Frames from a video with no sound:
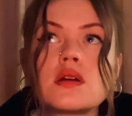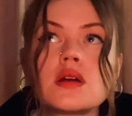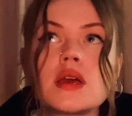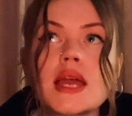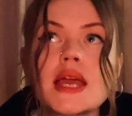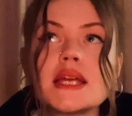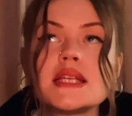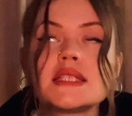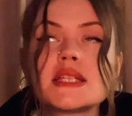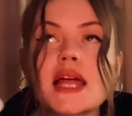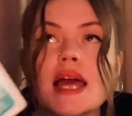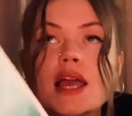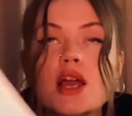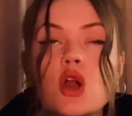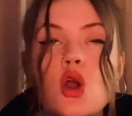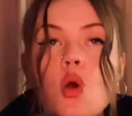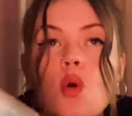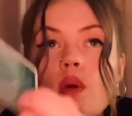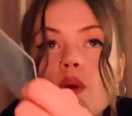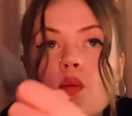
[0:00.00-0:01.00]
It's like
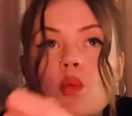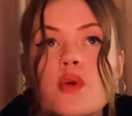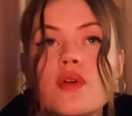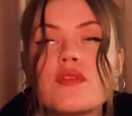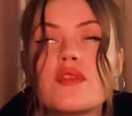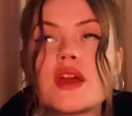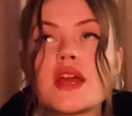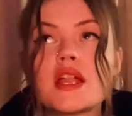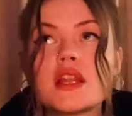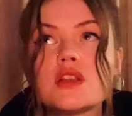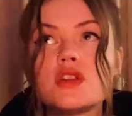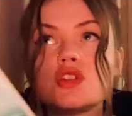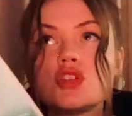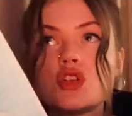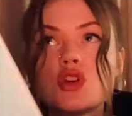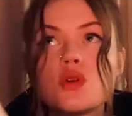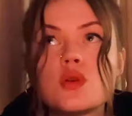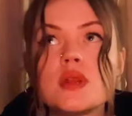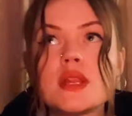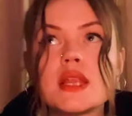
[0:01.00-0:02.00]
going within,
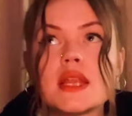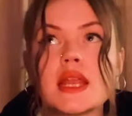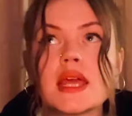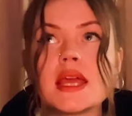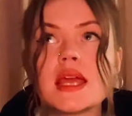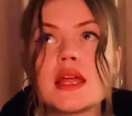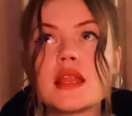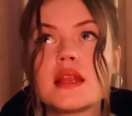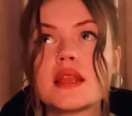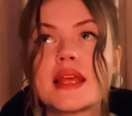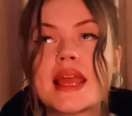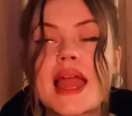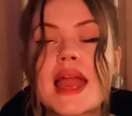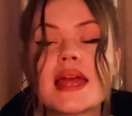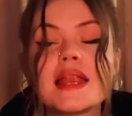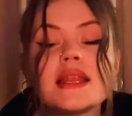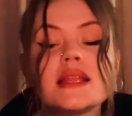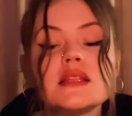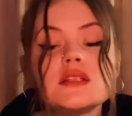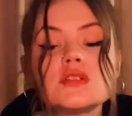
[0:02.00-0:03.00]
tuning in,
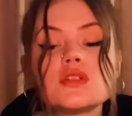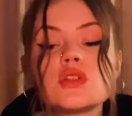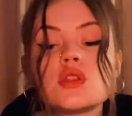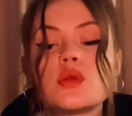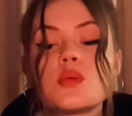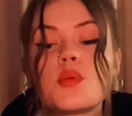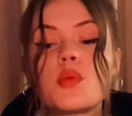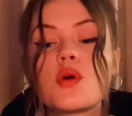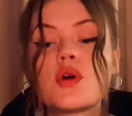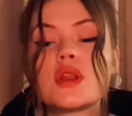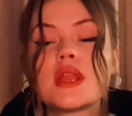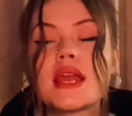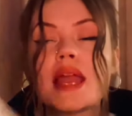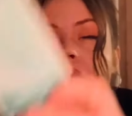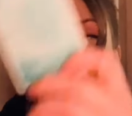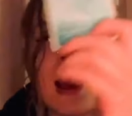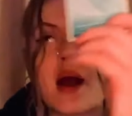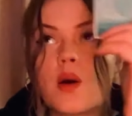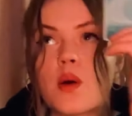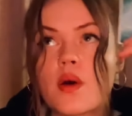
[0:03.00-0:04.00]
getting into the body,
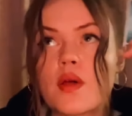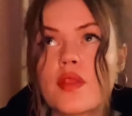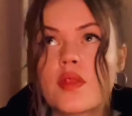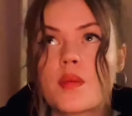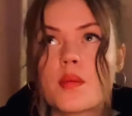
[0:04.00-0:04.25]
out of the